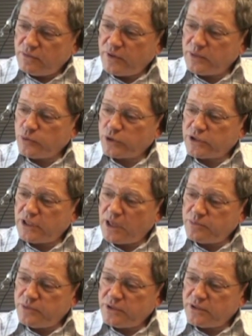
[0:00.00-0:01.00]
one more
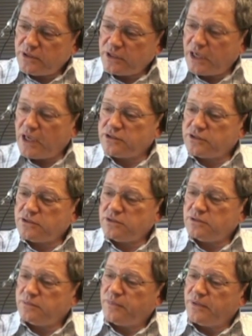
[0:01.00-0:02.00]
tab,
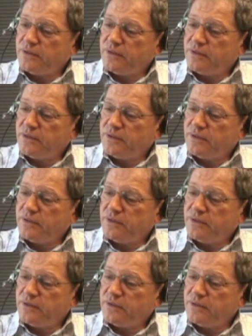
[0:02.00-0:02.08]
cancel,